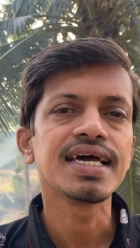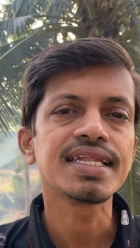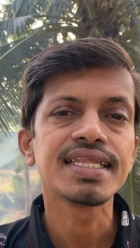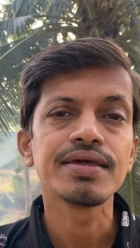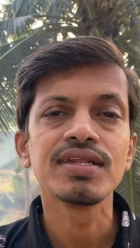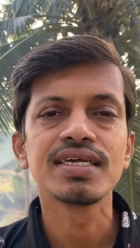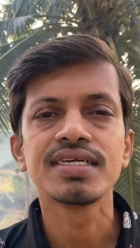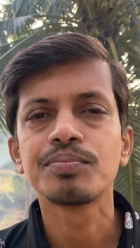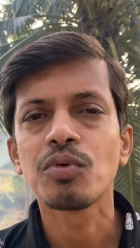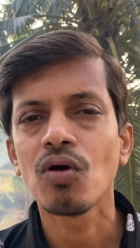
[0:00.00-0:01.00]
then they will
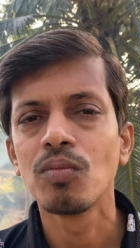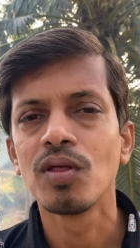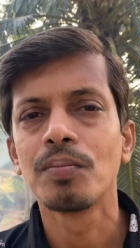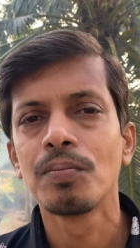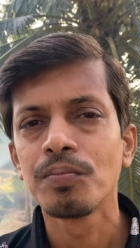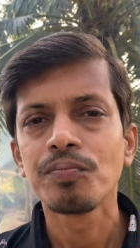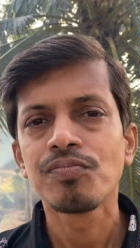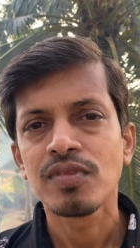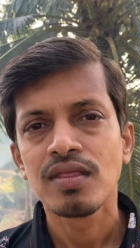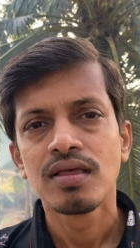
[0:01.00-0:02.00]
get problem.
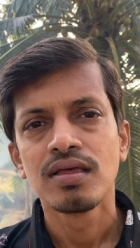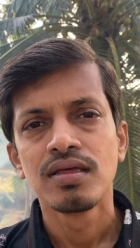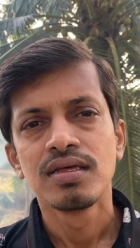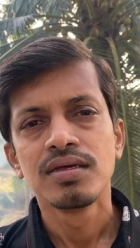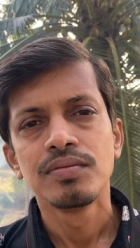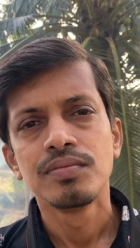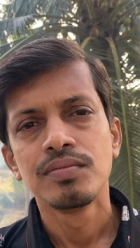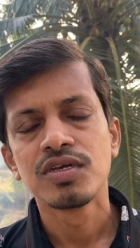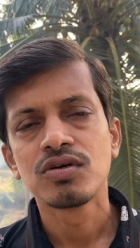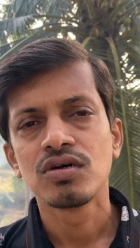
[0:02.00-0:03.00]

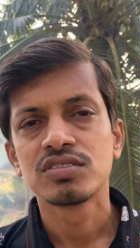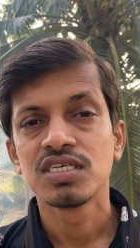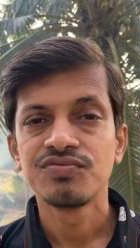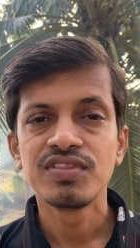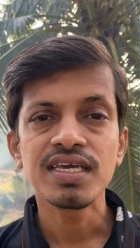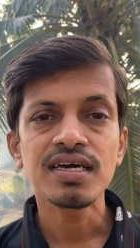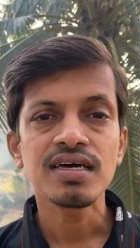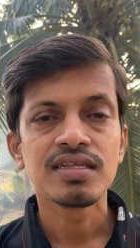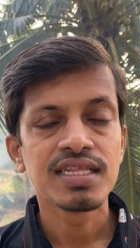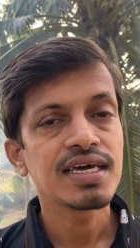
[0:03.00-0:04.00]
Because if they
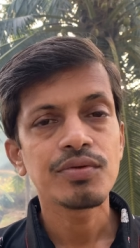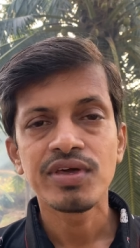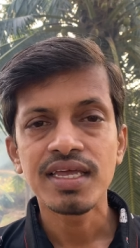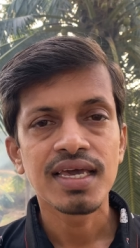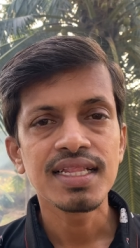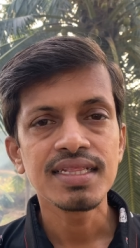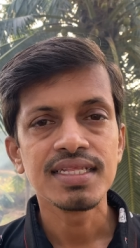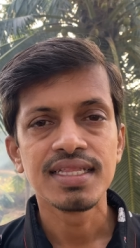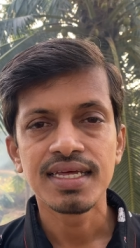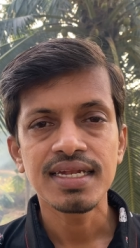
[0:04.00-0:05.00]
are very
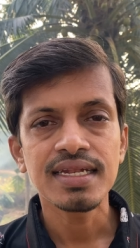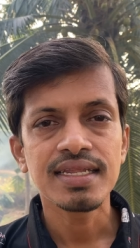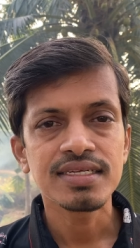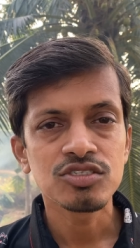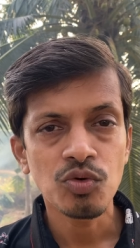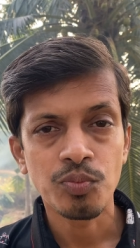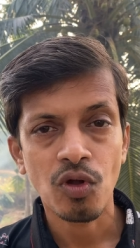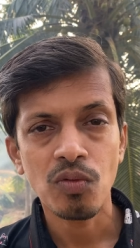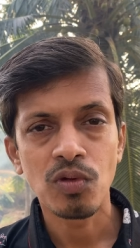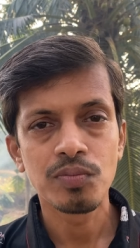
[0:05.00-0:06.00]
healthy, then there is no
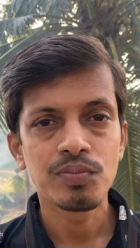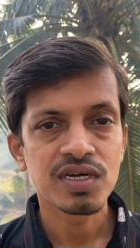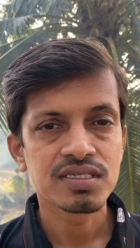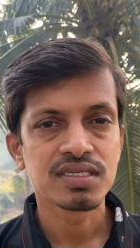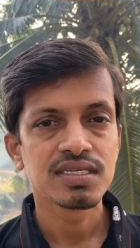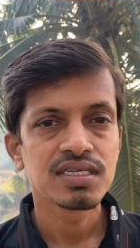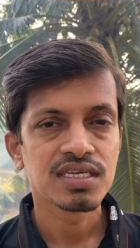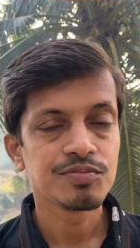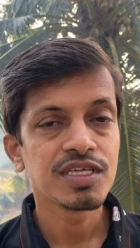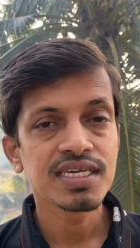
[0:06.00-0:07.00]
problem. But
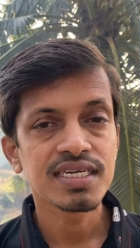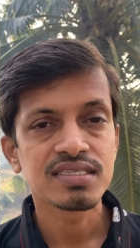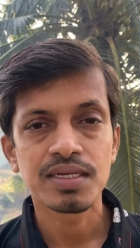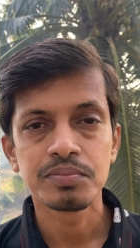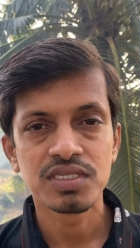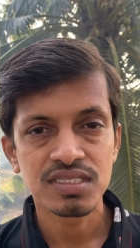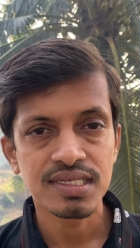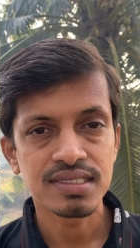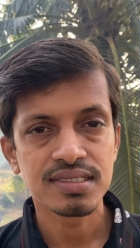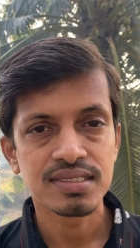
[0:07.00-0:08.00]
if they get some
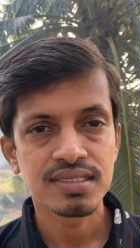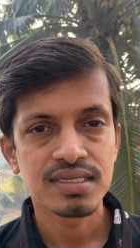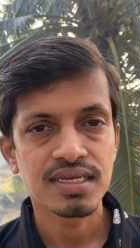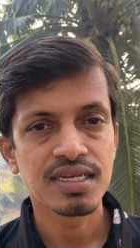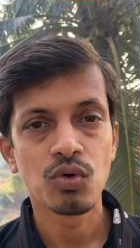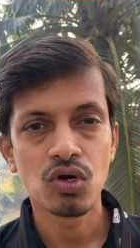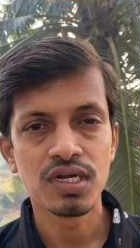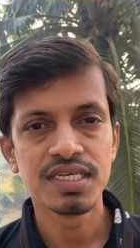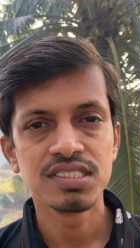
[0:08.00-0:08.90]
disease in old